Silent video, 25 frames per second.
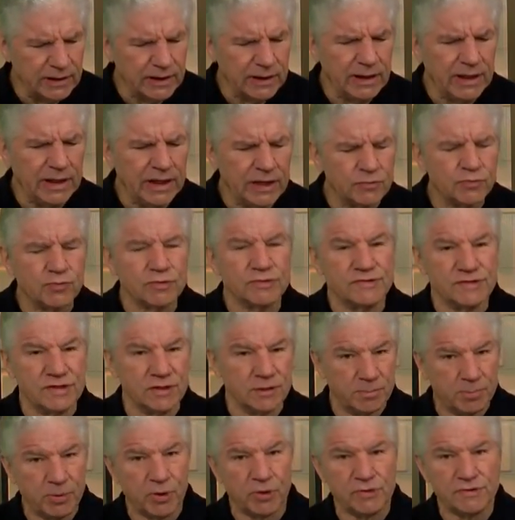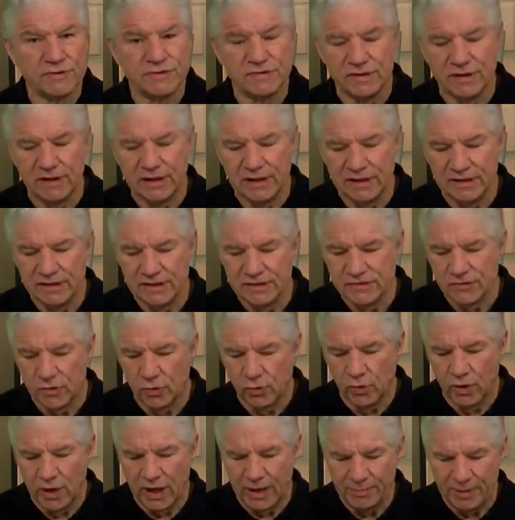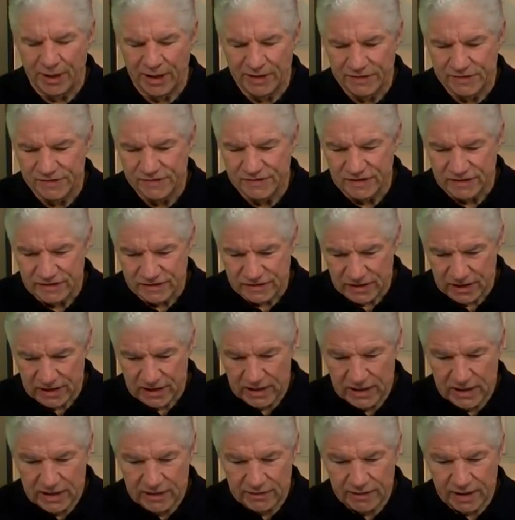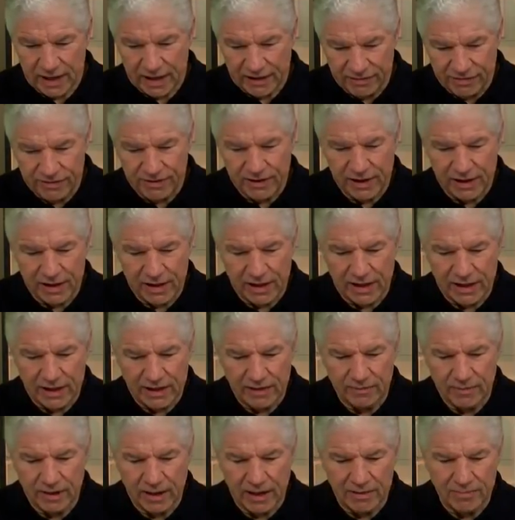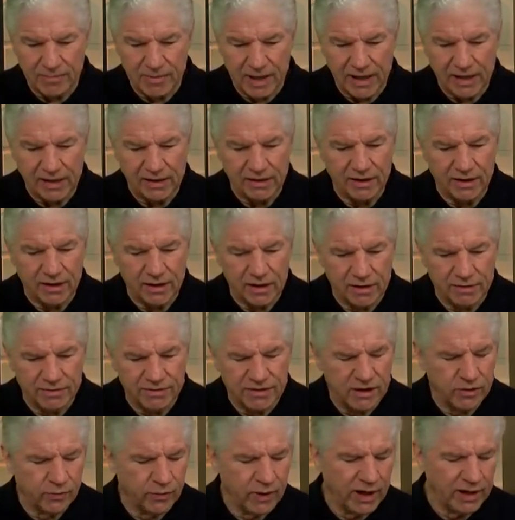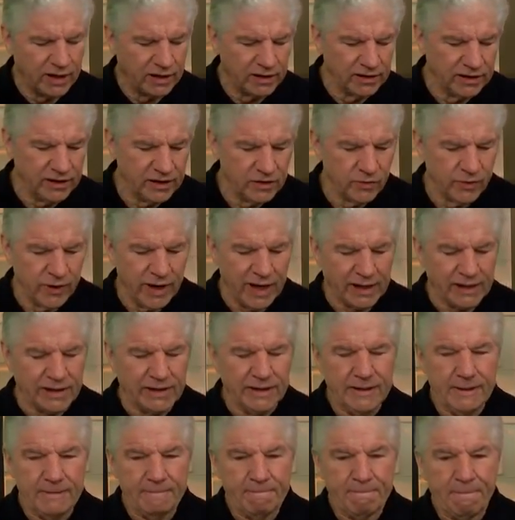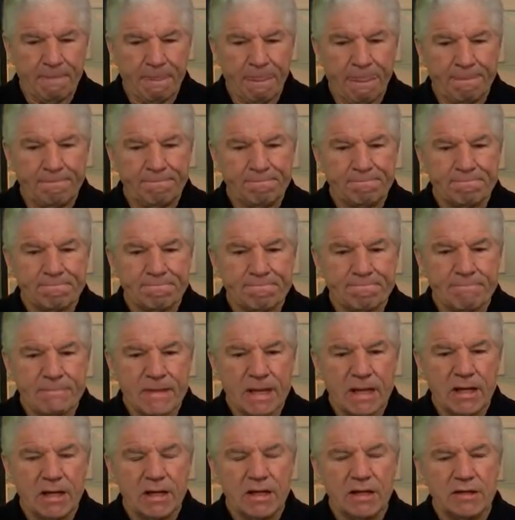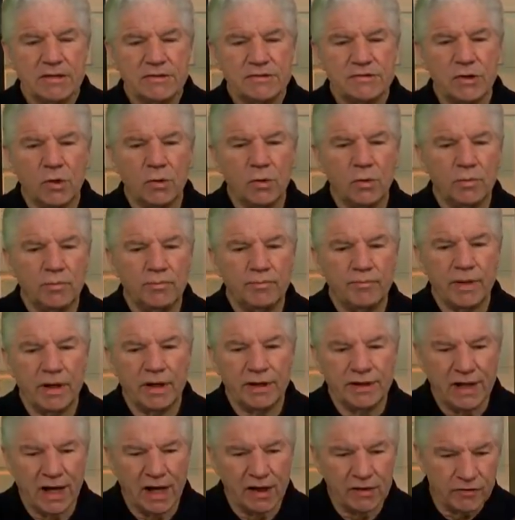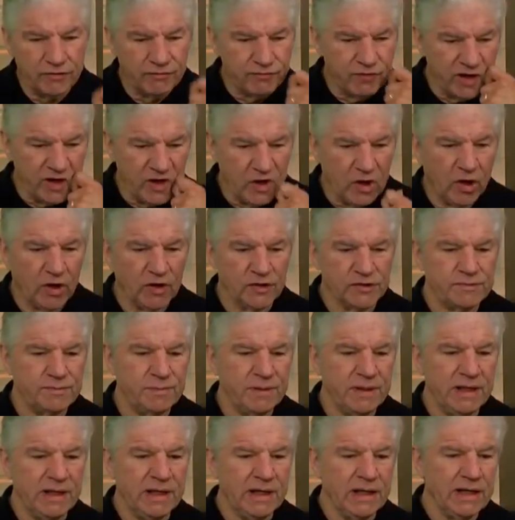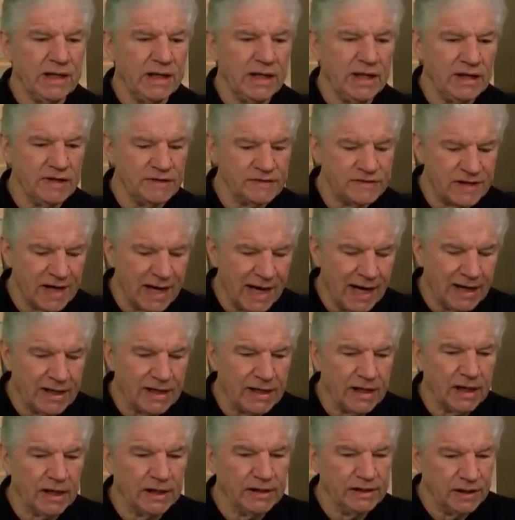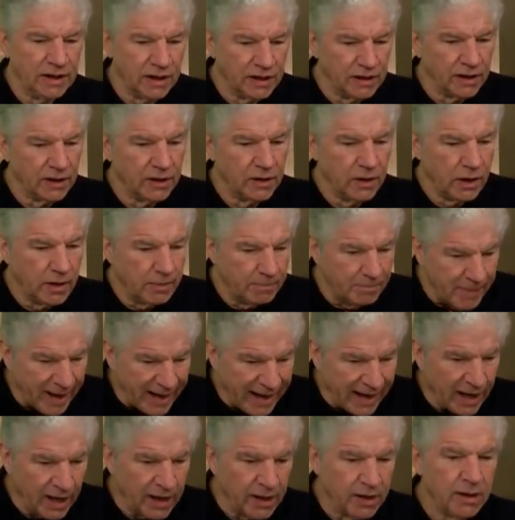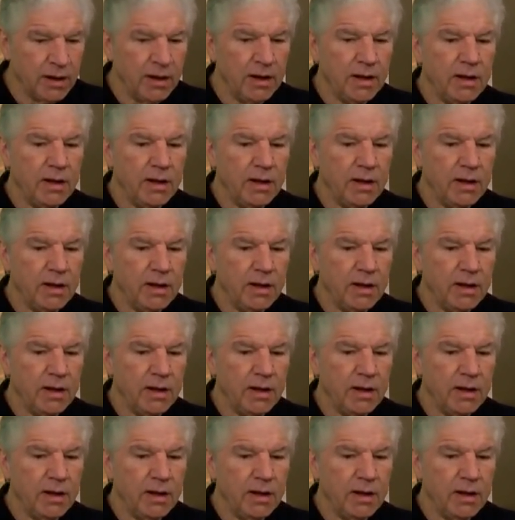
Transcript: interested person in this whole hypothesis that I think I, I made theoretically correct. So a doctor friend calls me. He's got a young man